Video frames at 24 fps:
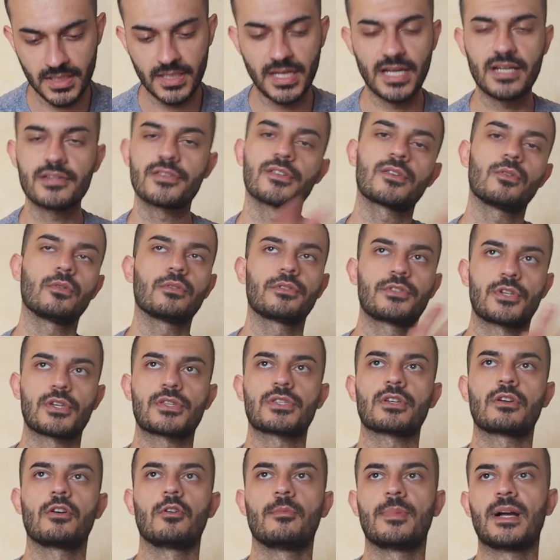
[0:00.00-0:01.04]
And it's cool
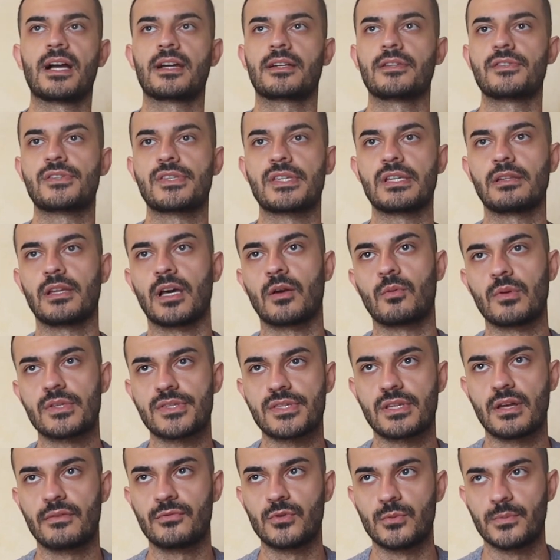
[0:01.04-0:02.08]
just to go back and see like what
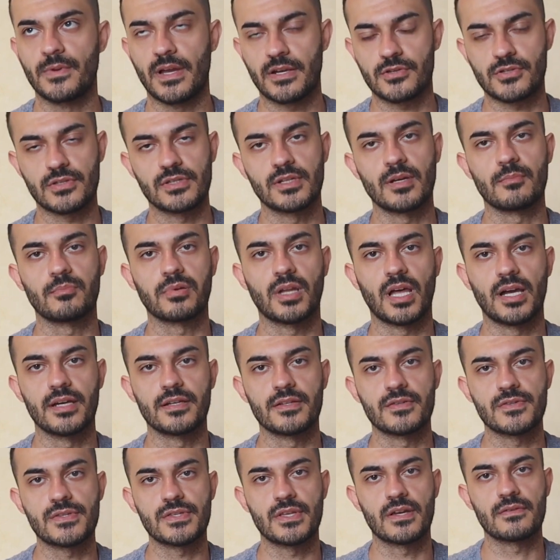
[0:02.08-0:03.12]
stuff you've actually
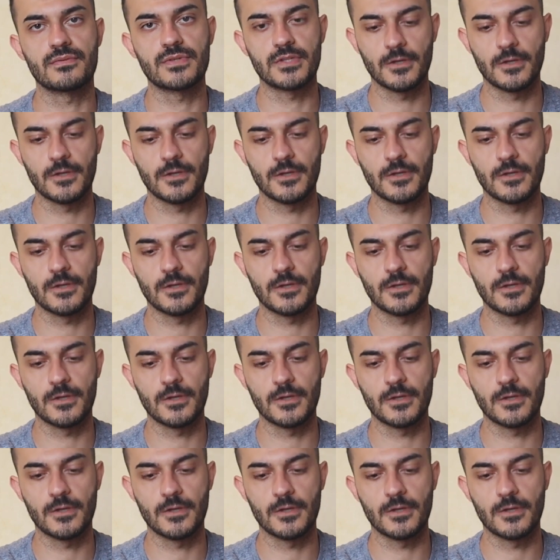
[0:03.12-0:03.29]
applied and stuff.